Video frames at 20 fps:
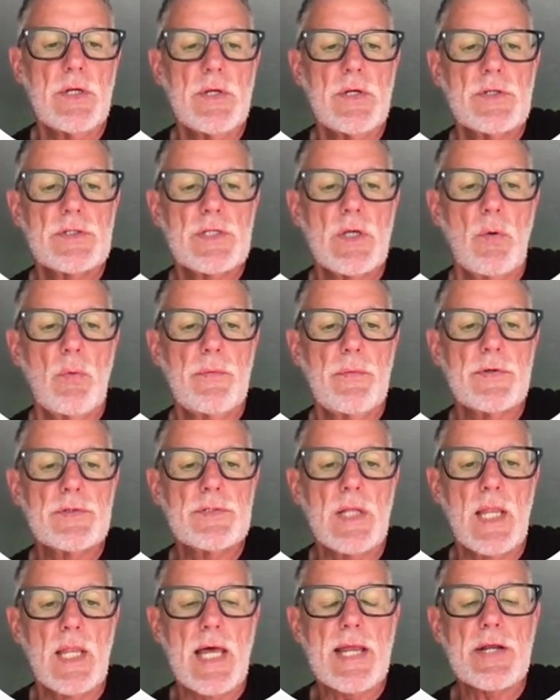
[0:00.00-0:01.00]
So when there's a
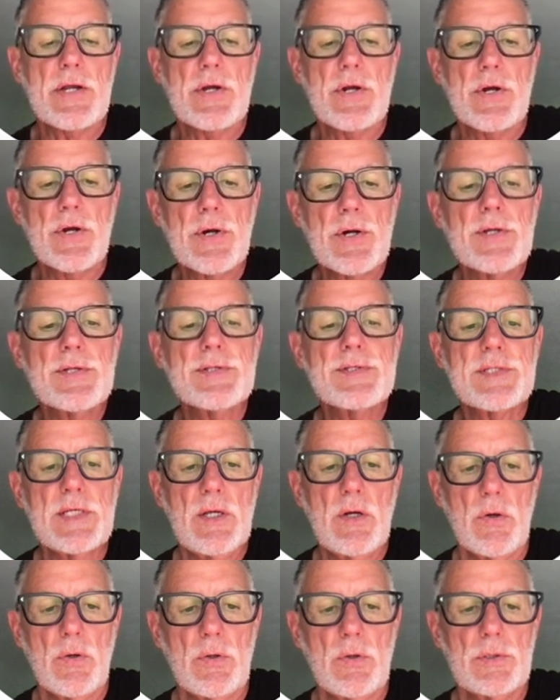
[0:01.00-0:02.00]
lot of currency
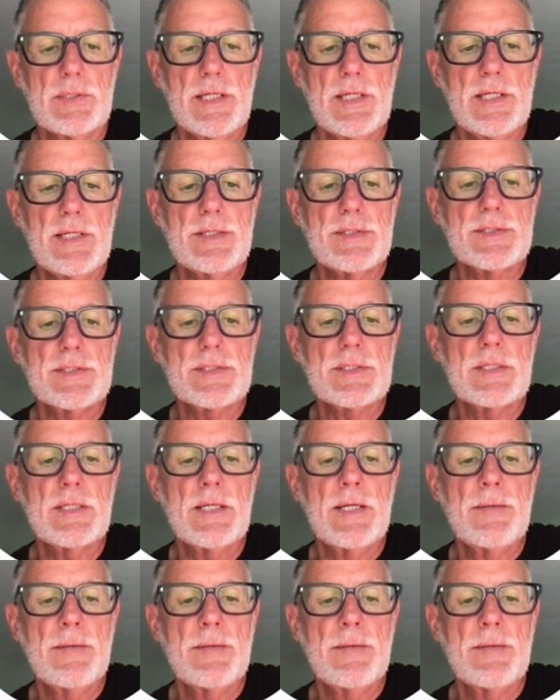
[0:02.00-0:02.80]
holdings